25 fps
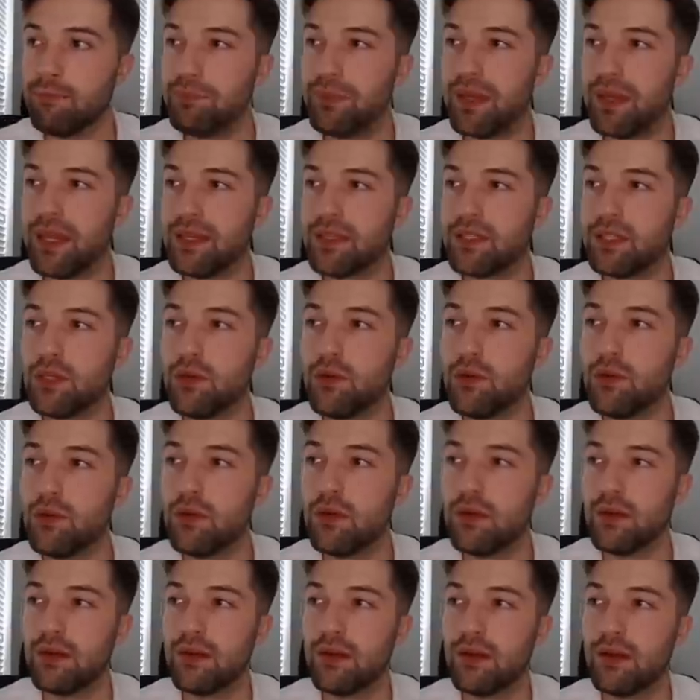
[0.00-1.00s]

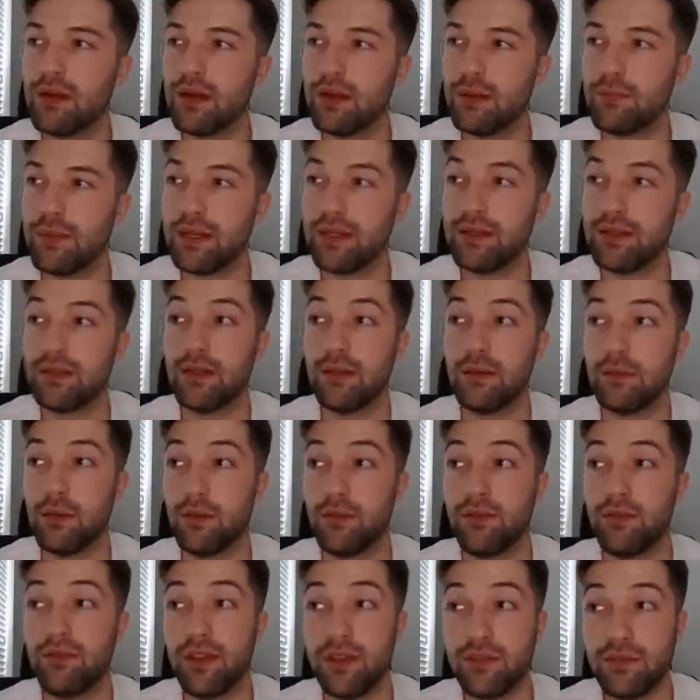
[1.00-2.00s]
Pick
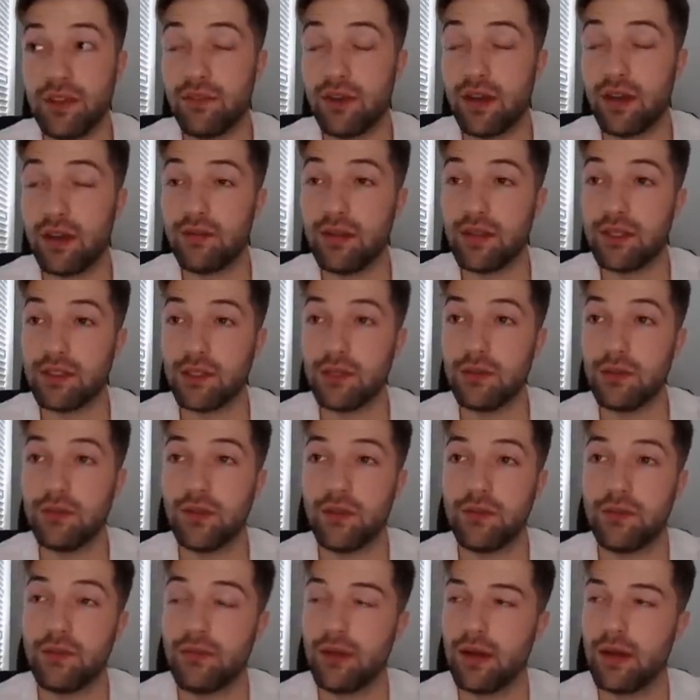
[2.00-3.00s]
number 55, not
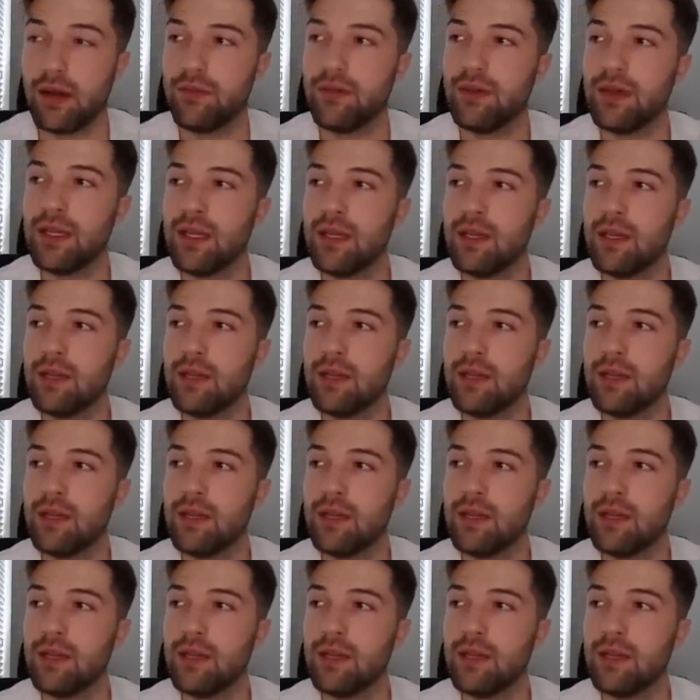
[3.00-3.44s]
255.